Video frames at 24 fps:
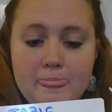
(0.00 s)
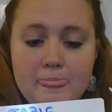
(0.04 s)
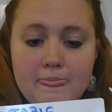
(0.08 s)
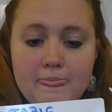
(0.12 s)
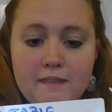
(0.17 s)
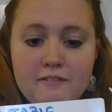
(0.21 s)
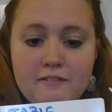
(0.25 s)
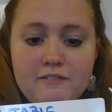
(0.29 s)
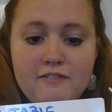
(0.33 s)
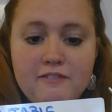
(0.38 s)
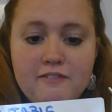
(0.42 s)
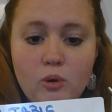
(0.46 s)

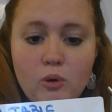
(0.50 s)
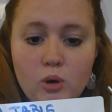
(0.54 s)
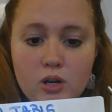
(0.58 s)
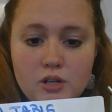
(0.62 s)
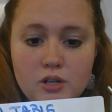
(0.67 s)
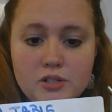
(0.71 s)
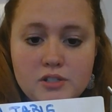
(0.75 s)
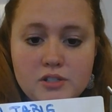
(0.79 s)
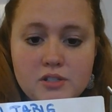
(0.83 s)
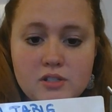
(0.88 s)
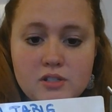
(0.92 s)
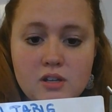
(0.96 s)

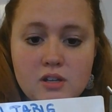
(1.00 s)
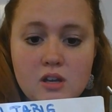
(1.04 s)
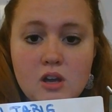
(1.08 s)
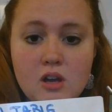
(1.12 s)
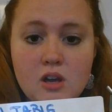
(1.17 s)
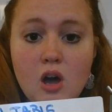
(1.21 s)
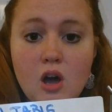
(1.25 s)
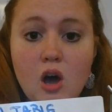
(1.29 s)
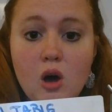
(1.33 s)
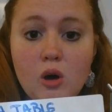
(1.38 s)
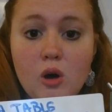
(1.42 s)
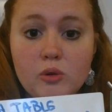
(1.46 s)
force
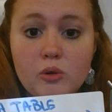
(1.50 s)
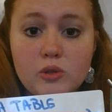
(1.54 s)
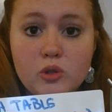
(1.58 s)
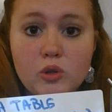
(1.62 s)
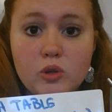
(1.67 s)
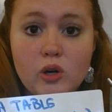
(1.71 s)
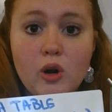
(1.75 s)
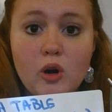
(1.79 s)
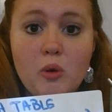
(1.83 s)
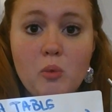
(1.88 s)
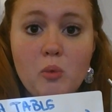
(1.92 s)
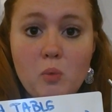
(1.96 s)
on
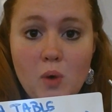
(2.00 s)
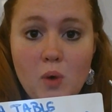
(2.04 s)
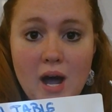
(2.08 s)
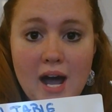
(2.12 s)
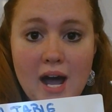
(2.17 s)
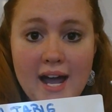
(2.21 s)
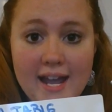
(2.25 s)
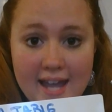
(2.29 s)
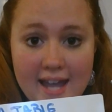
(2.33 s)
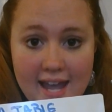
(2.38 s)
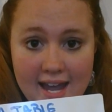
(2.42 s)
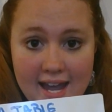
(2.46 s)
your
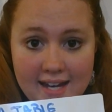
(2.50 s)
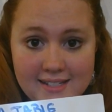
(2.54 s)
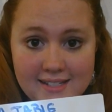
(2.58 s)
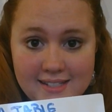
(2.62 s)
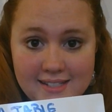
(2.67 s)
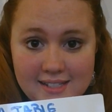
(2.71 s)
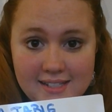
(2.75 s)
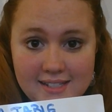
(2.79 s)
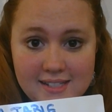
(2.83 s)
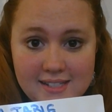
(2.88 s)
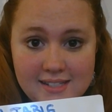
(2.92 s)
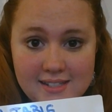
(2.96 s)

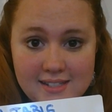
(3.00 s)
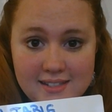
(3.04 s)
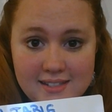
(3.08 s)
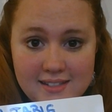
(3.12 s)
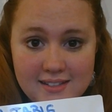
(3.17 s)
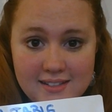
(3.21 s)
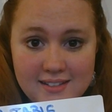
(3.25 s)
y-axis.